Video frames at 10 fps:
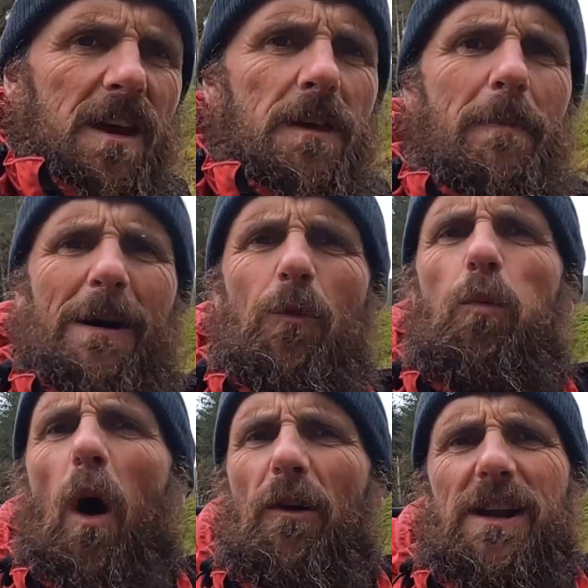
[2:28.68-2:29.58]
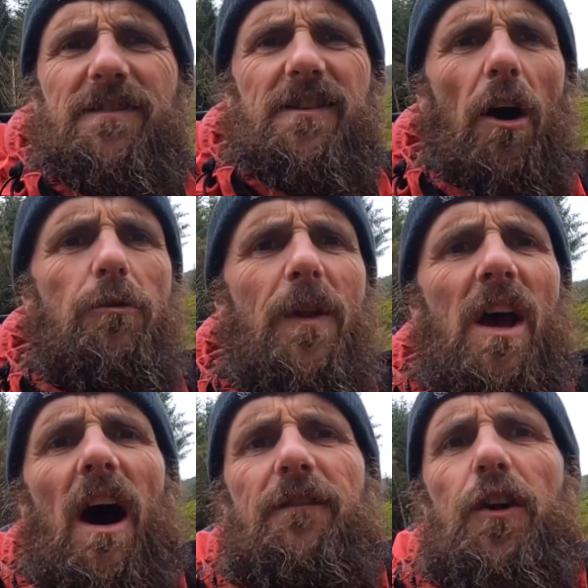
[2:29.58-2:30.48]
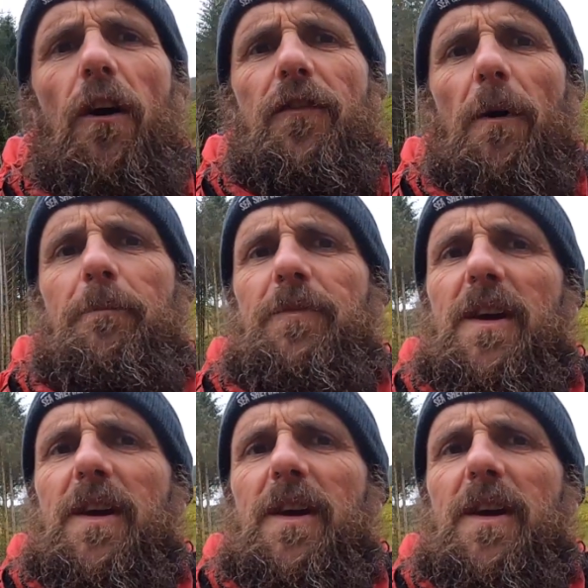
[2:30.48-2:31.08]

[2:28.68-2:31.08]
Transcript: The men were worried, so a few of them